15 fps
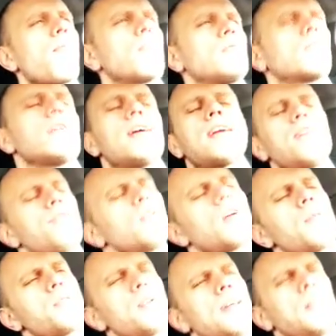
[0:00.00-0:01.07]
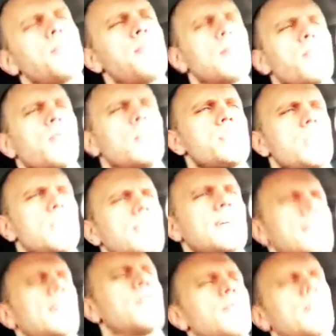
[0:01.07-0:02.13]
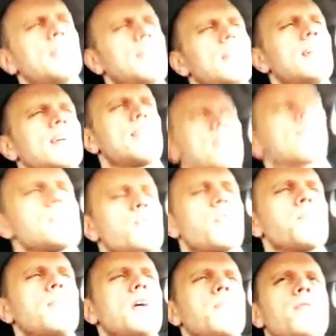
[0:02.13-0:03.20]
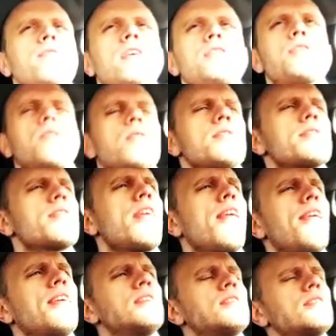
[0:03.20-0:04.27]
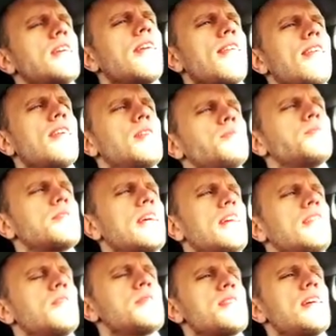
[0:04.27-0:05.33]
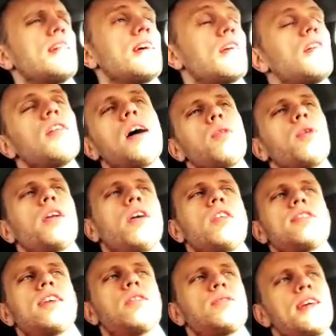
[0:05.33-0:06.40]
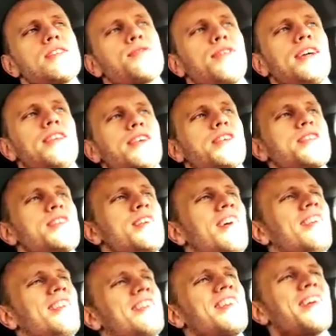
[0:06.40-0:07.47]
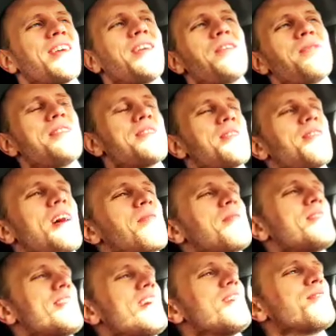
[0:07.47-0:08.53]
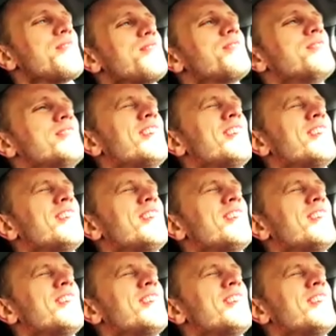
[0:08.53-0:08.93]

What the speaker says: or like if you come to any big project like that, really like that's run by professionals, and you say like, oh, I want to hunt down test failures, they're going to be so happy to have you,